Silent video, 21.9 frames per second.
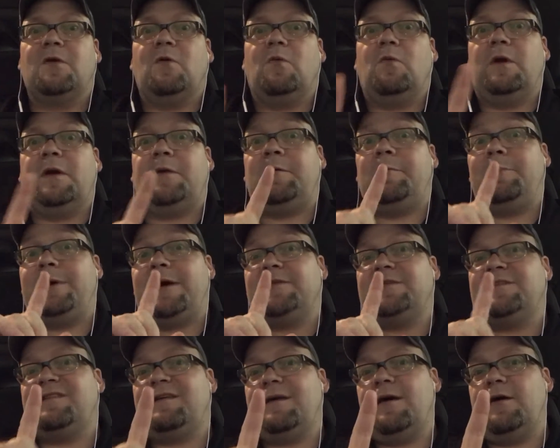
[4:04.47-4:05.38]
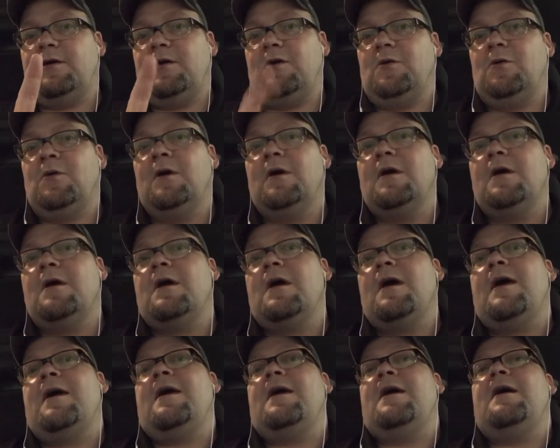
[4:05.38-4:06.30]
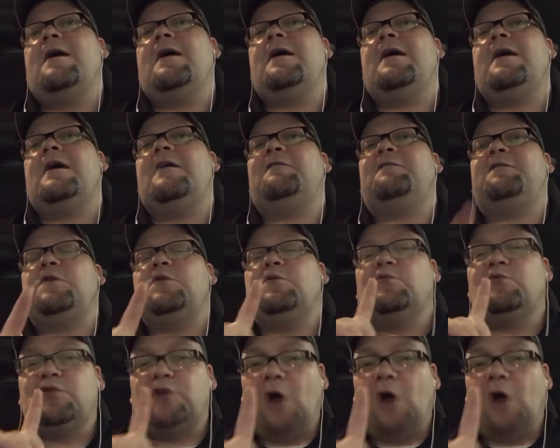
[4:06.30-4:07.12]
What I'm about to tell you, if you